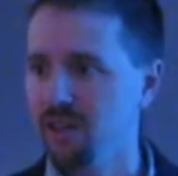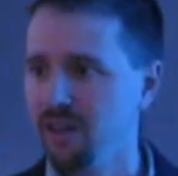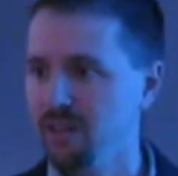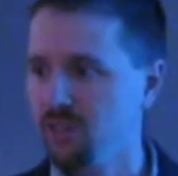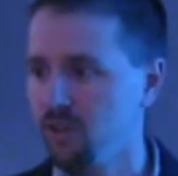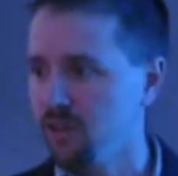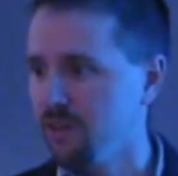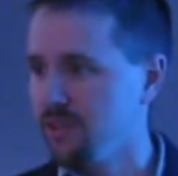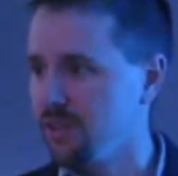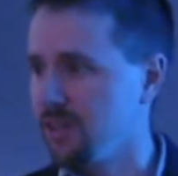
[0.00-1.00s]
I started
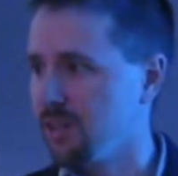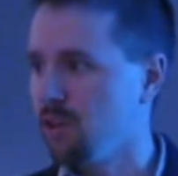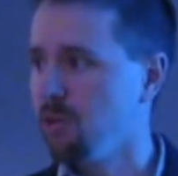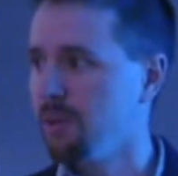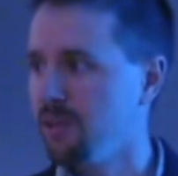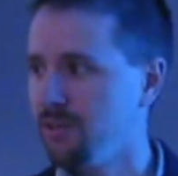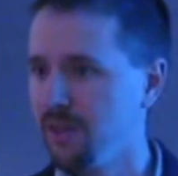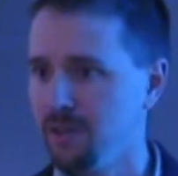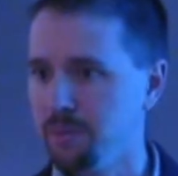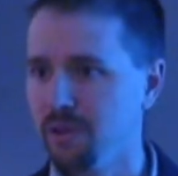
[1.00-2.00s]
off as a COBOL
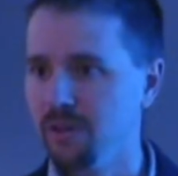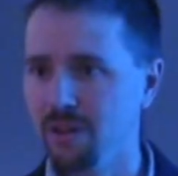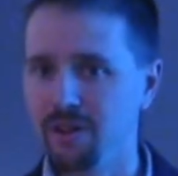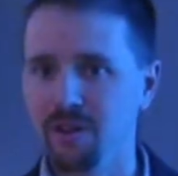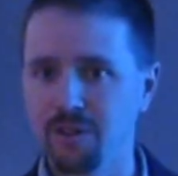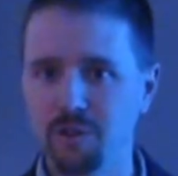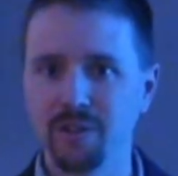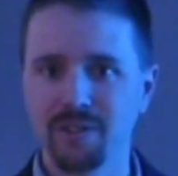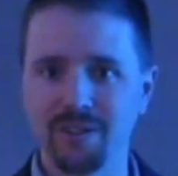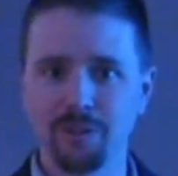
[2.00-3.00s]
developer on our
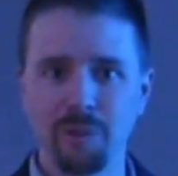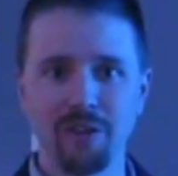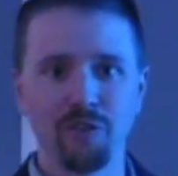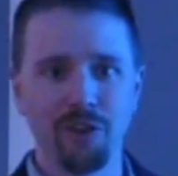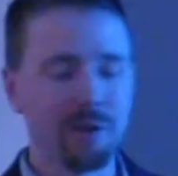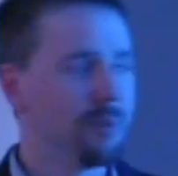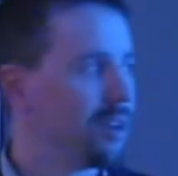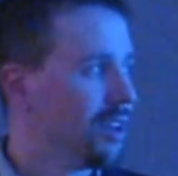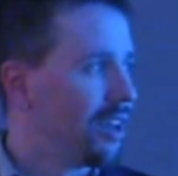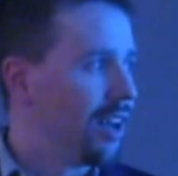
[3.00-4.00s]
Unisys mainframe
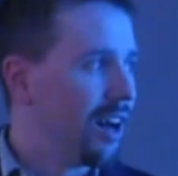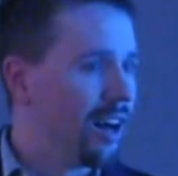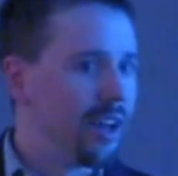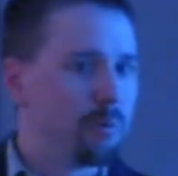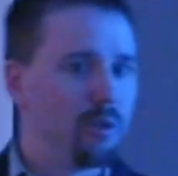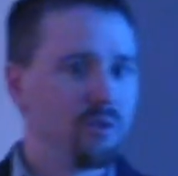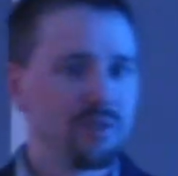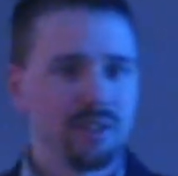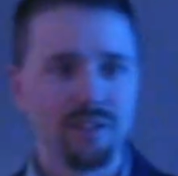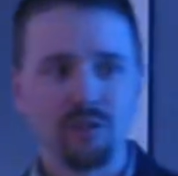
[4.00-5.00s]
and
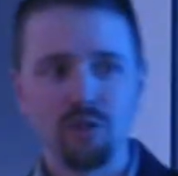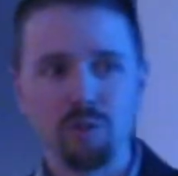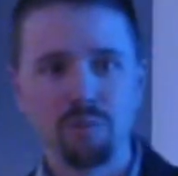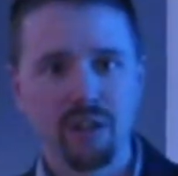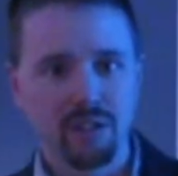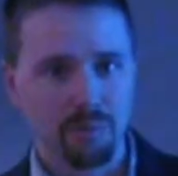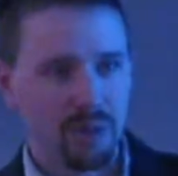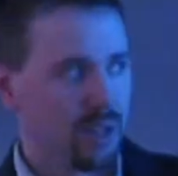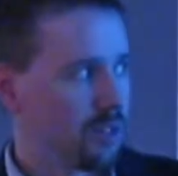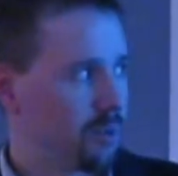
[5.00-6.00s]
moved into project
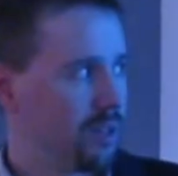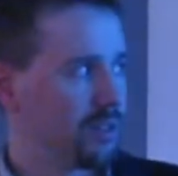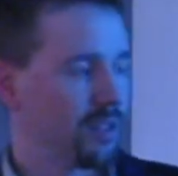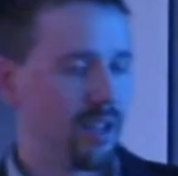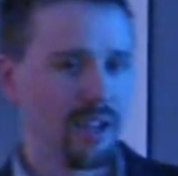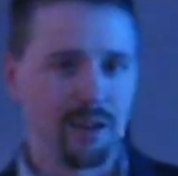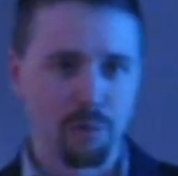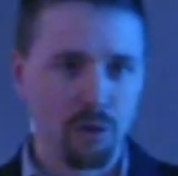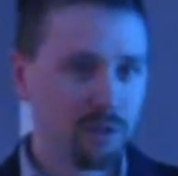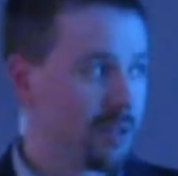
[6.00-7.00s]
management and
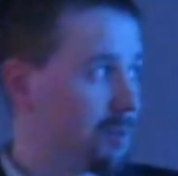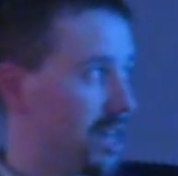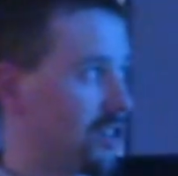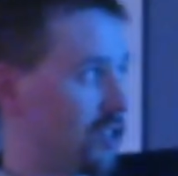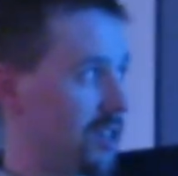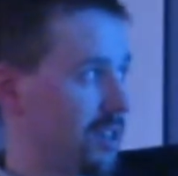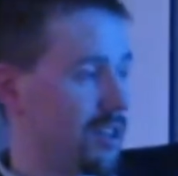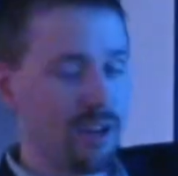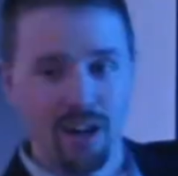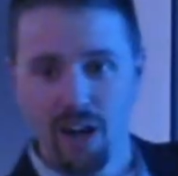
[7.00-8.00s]
currently managing
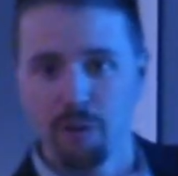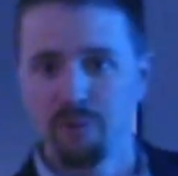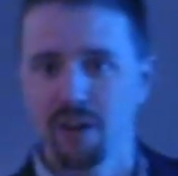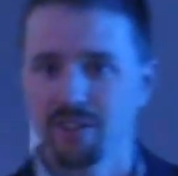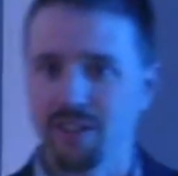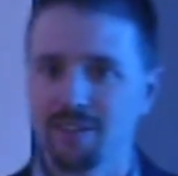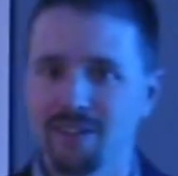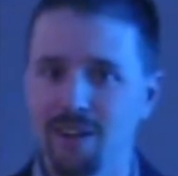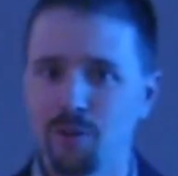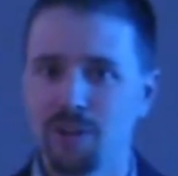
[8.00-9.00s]
our project.
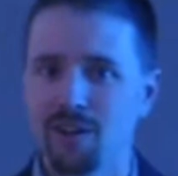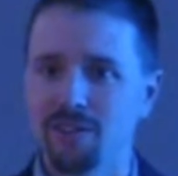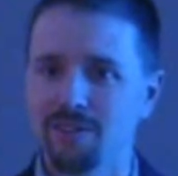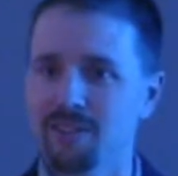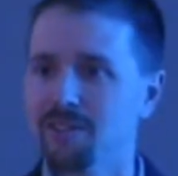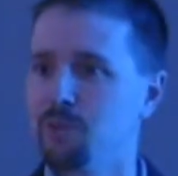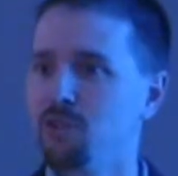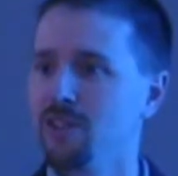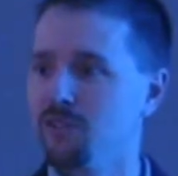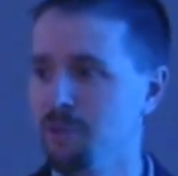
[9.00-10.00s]
We call it System
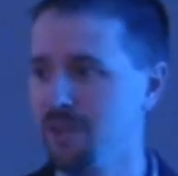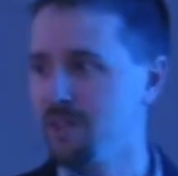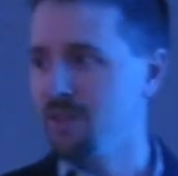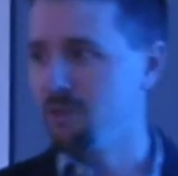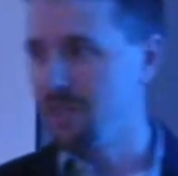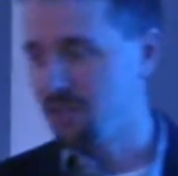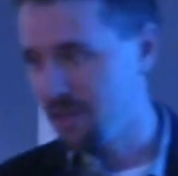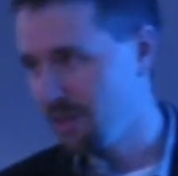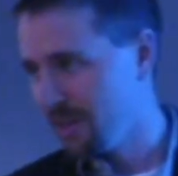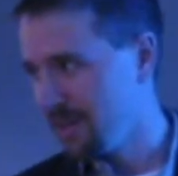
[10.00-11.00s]
Transformation and
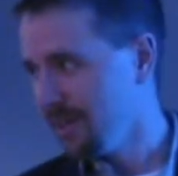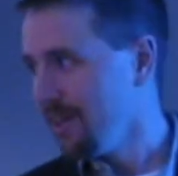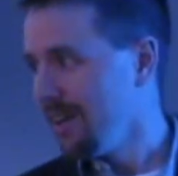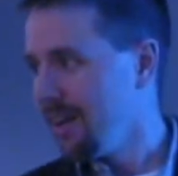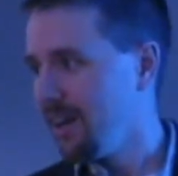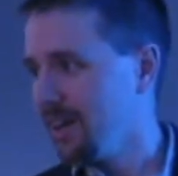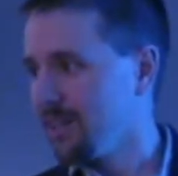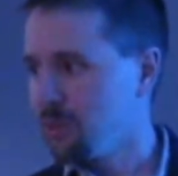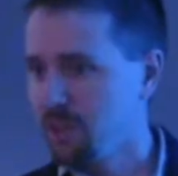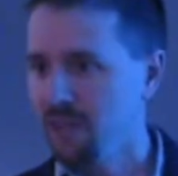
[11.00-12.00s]
Reengineering
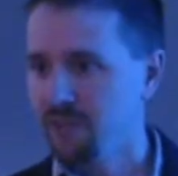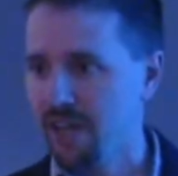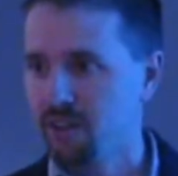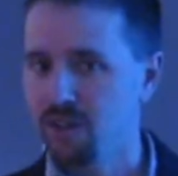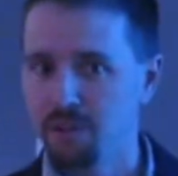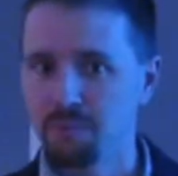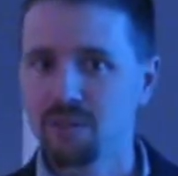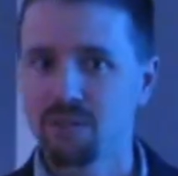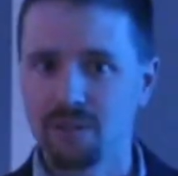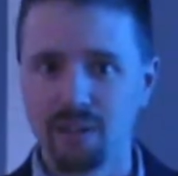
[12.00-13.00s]
because we love acronyms
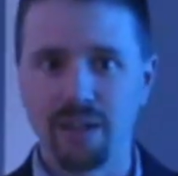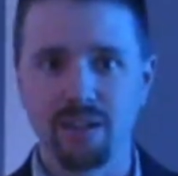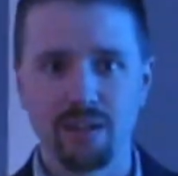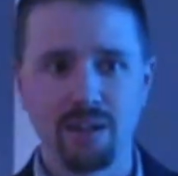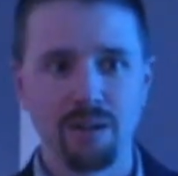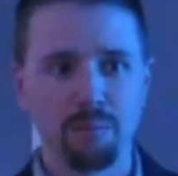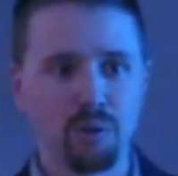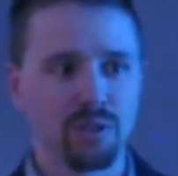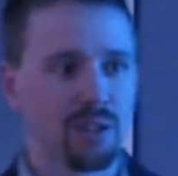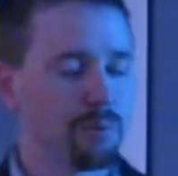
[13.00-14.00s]
like
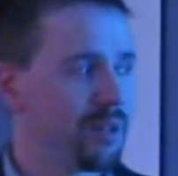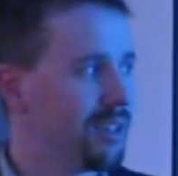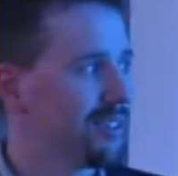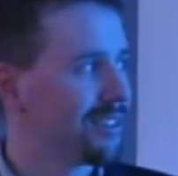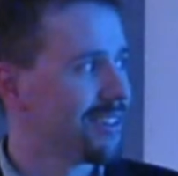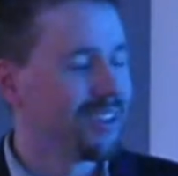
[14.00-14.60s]
most companies.